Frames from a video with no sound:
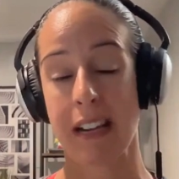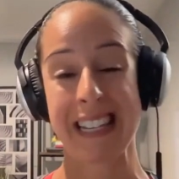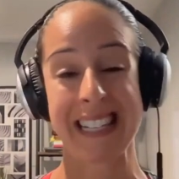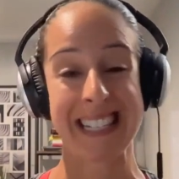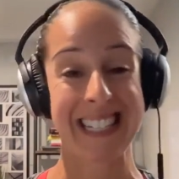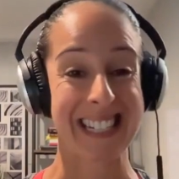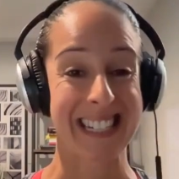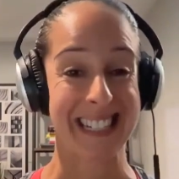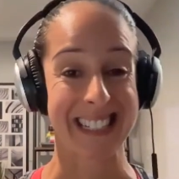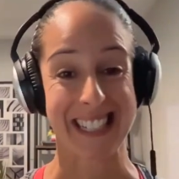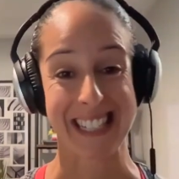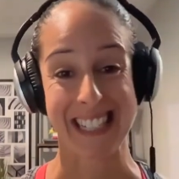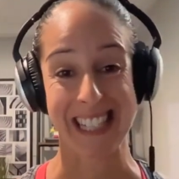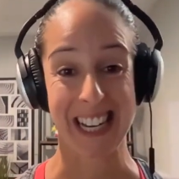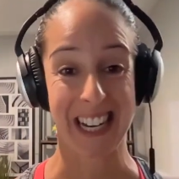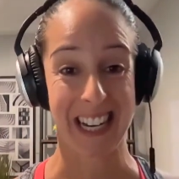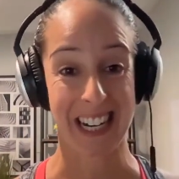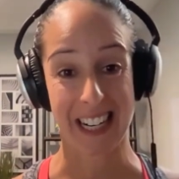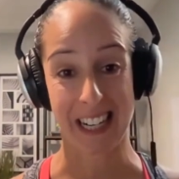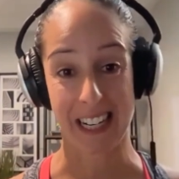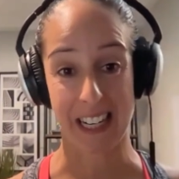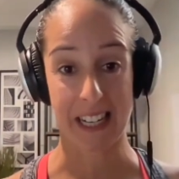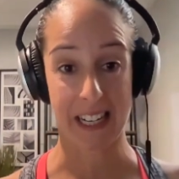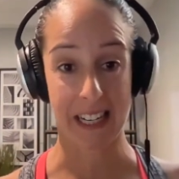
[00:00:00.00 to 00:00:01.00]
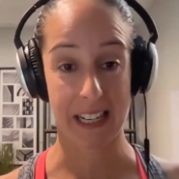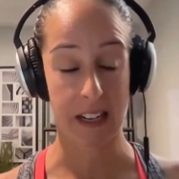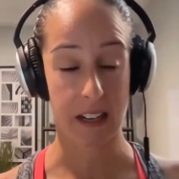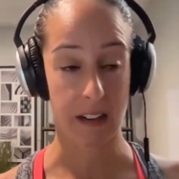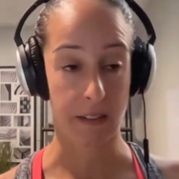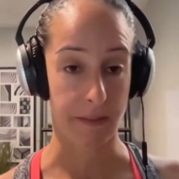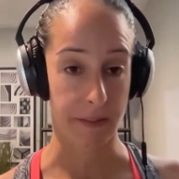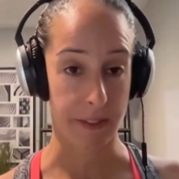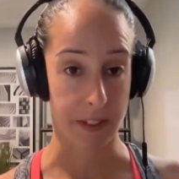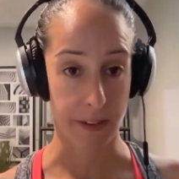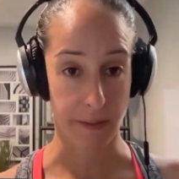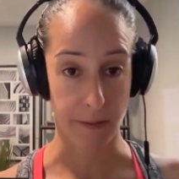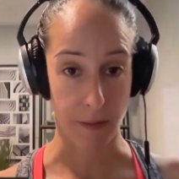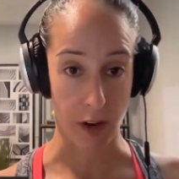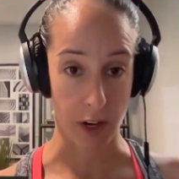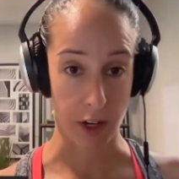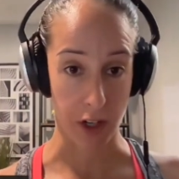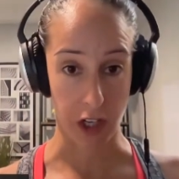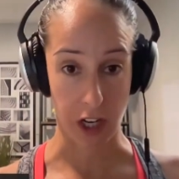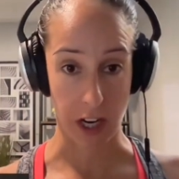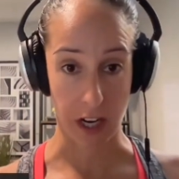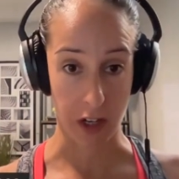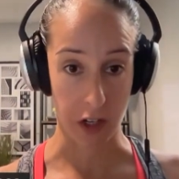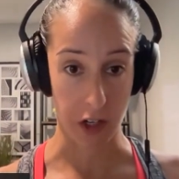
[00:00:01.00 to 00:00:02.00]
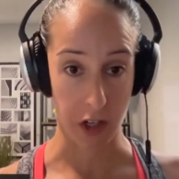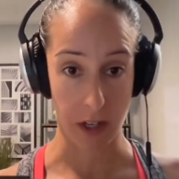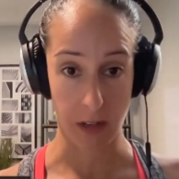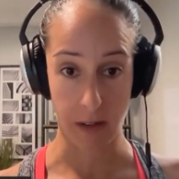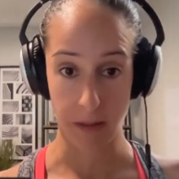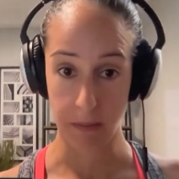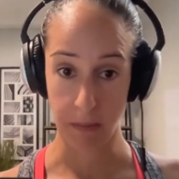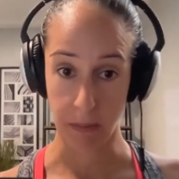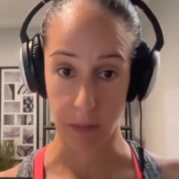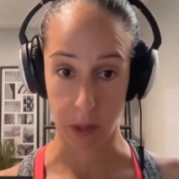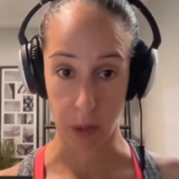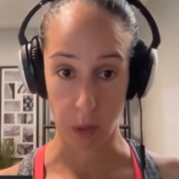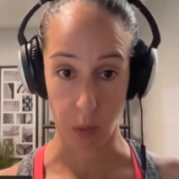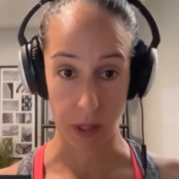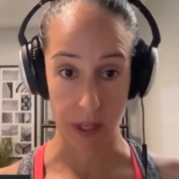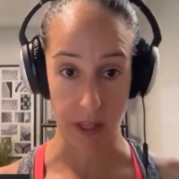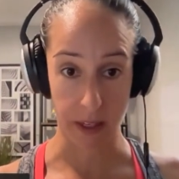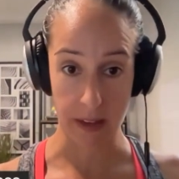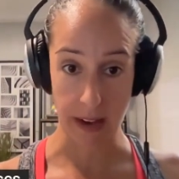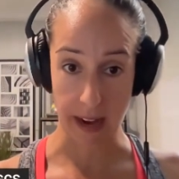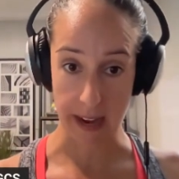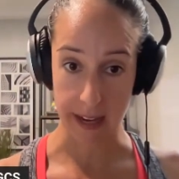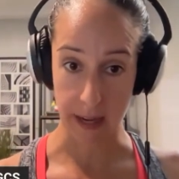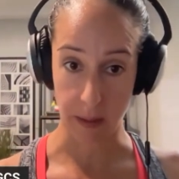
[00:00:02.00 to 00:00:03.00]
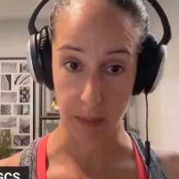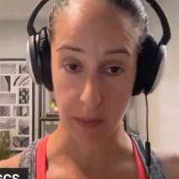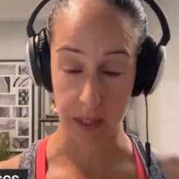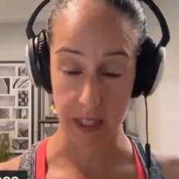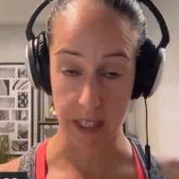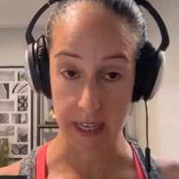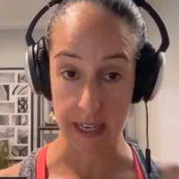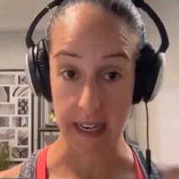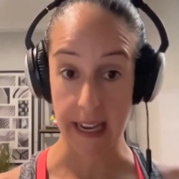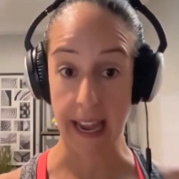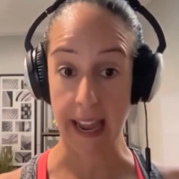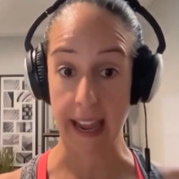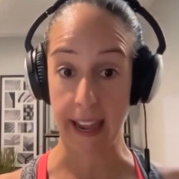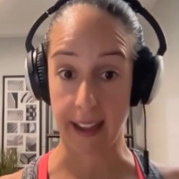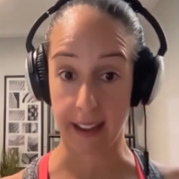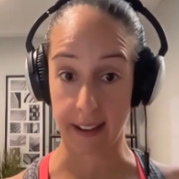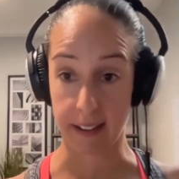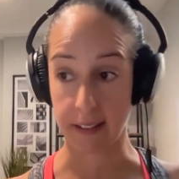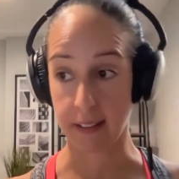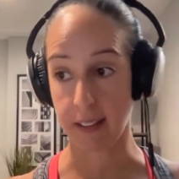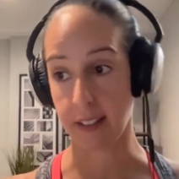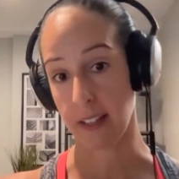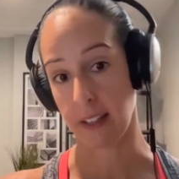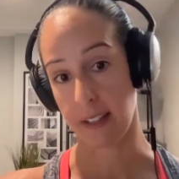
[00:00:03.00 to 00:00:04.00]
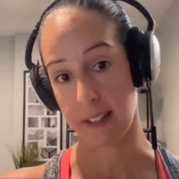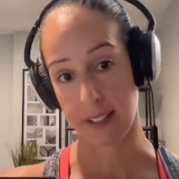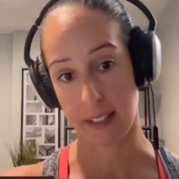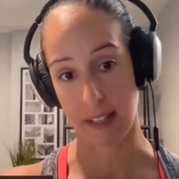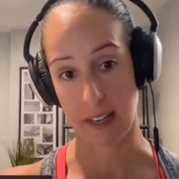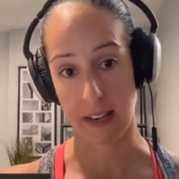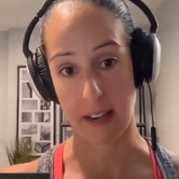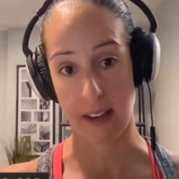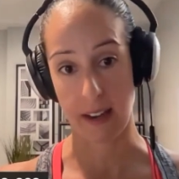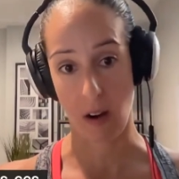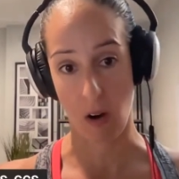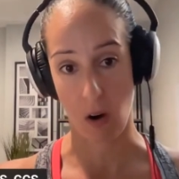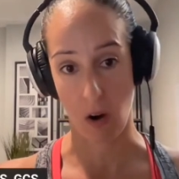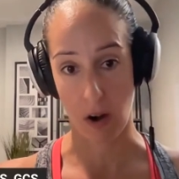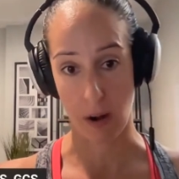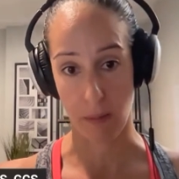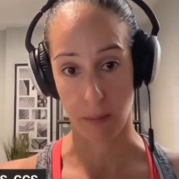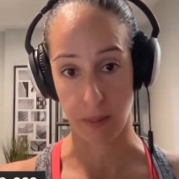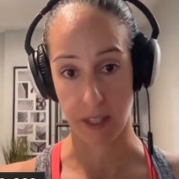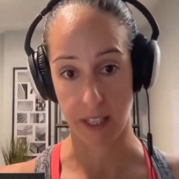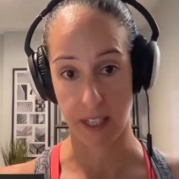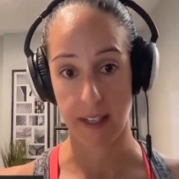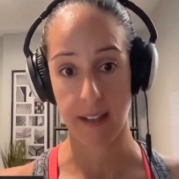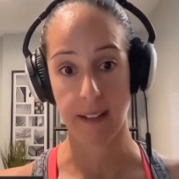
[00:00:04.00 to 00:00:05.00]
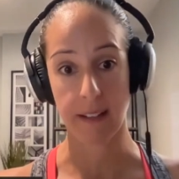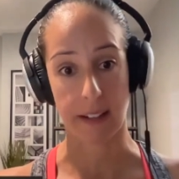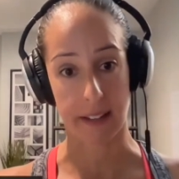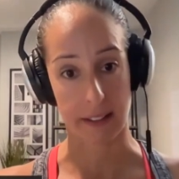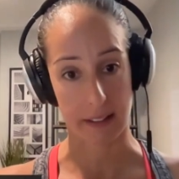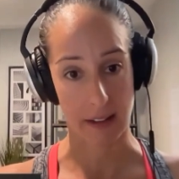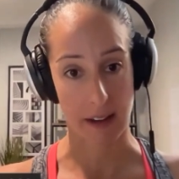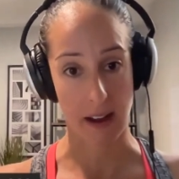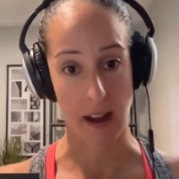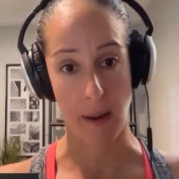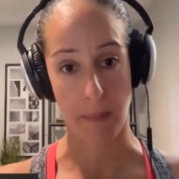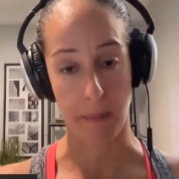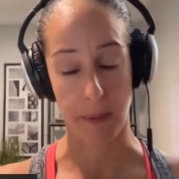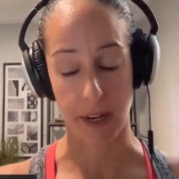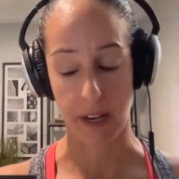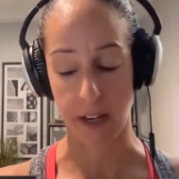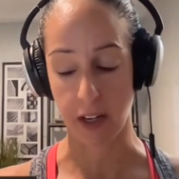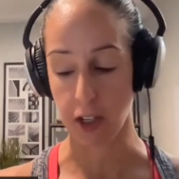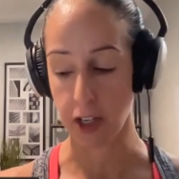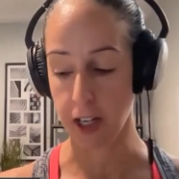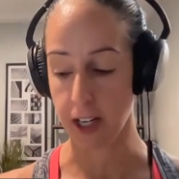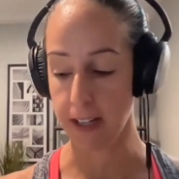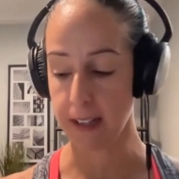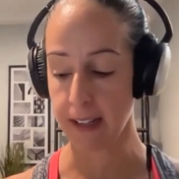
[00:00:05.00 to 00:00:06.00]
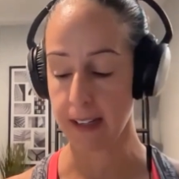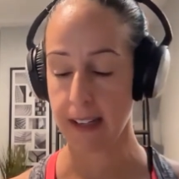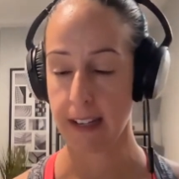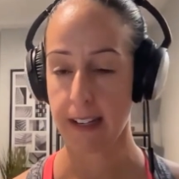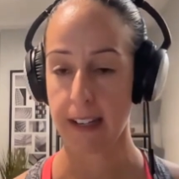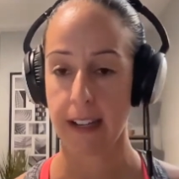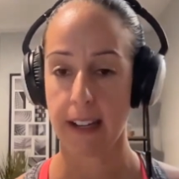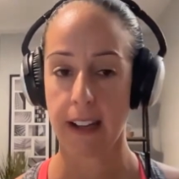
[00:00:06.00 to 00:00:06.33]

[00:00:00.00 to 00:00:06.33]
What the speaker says: isn't a ton of differentiation between IMT and, let's say, RMT, like the combination.